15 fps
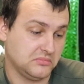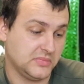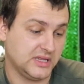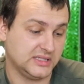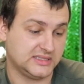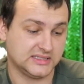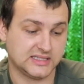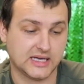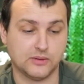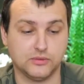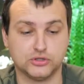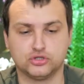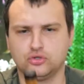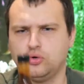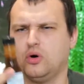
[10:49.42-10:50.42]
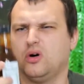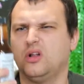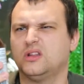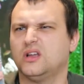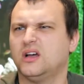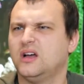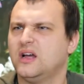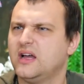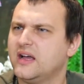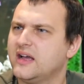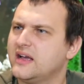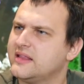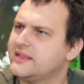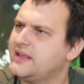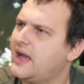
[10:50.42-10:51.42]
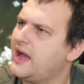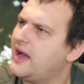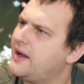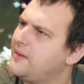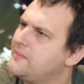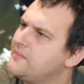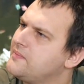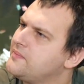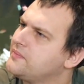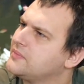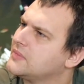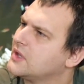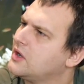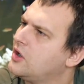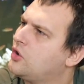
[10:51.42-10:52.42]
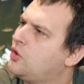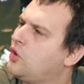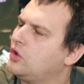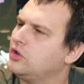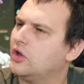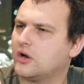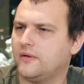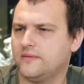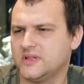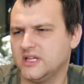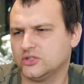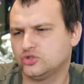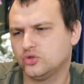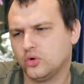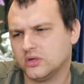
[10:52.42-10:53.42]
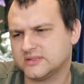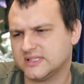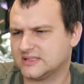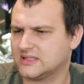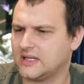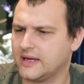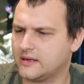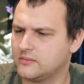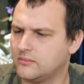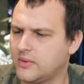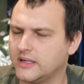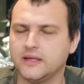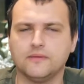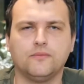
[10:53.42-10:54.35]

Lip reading: This is how it's called. The color of the sauce is like muddy